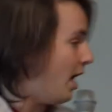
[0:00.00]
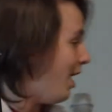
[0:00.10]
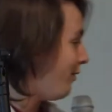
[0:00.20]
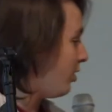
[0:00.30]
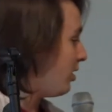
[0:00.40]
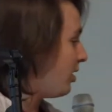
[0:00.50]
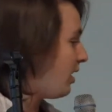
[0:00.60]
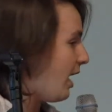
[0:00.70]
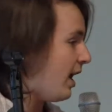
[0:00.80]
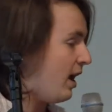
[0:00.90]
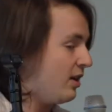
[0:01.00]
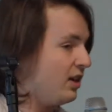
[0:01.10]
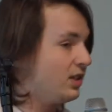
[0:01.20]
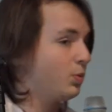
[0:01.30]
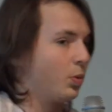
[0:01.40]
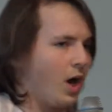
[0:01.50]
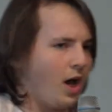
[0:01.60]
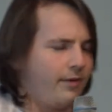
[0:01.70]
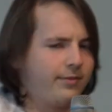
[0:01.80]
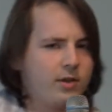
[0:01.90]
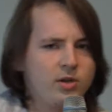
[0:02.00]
ever, and it's rough.